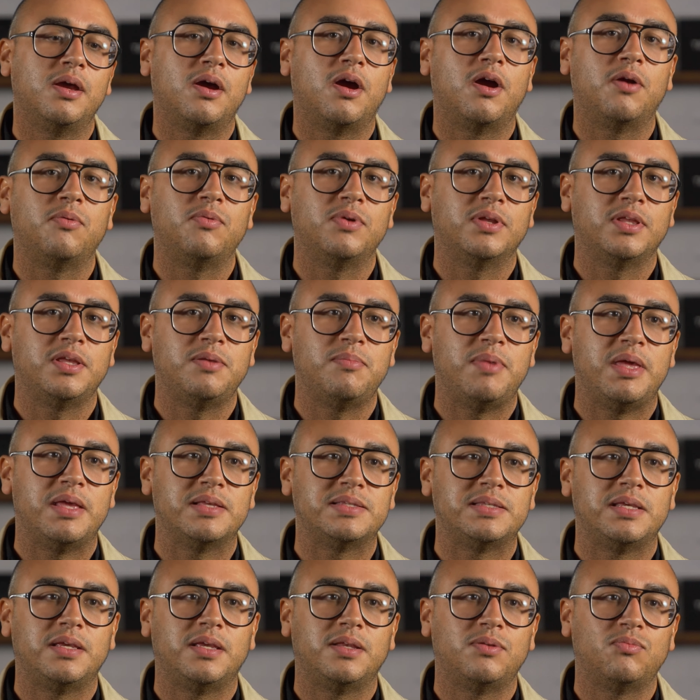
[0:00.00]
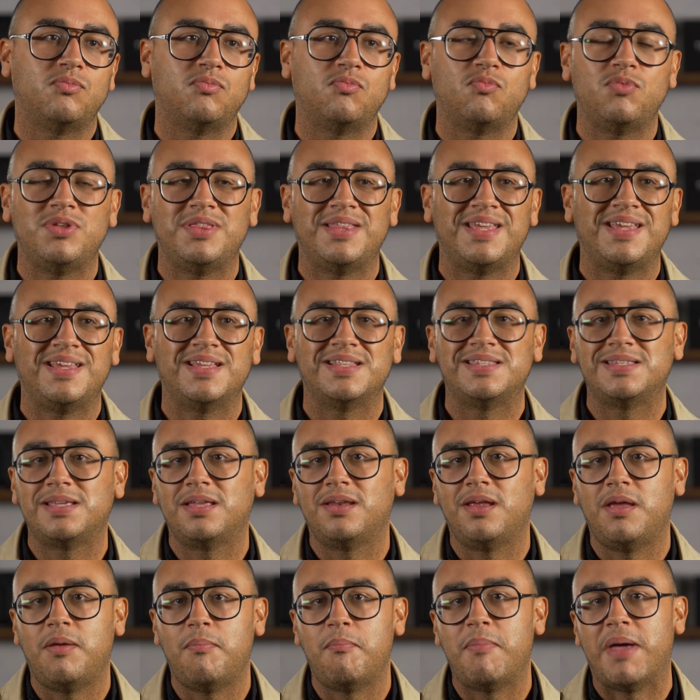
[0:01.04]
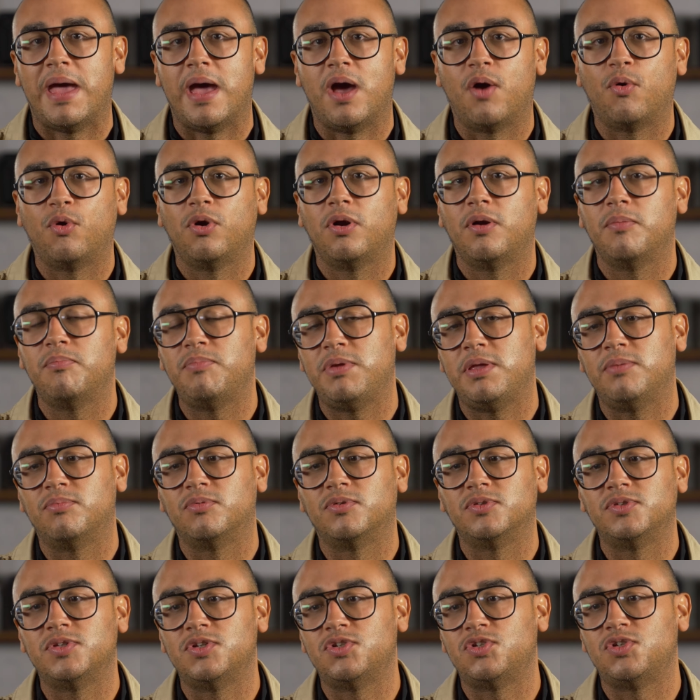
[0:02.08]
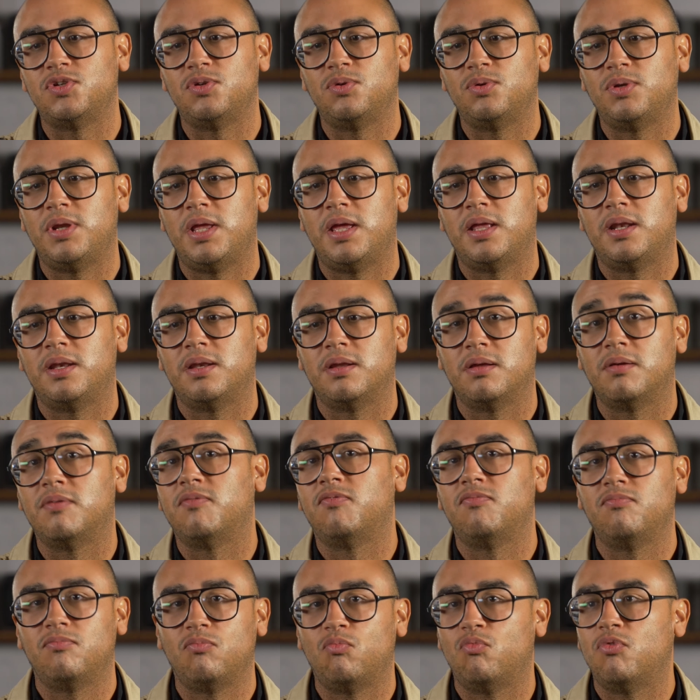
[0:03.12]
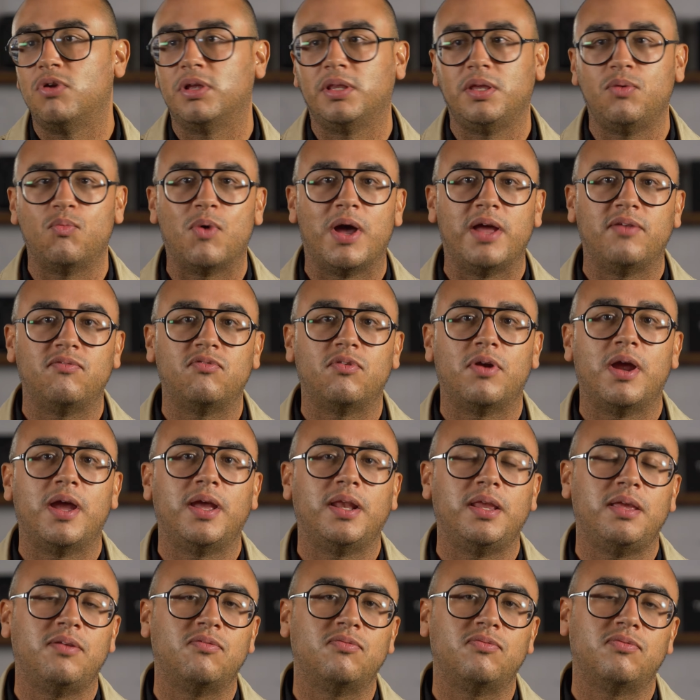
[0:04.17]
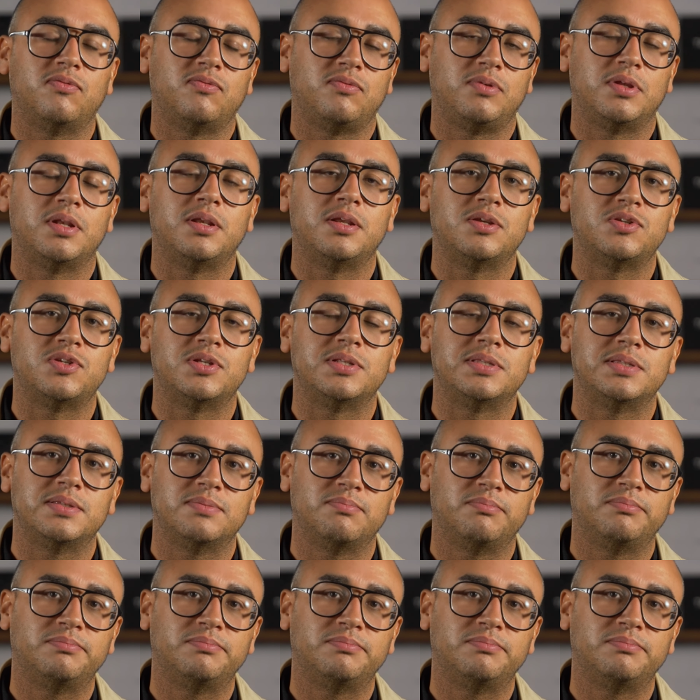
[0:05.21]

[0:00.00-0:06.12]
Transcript: are really amazing, and we think it's going to empower people to shoot in a really wide variety of conditions.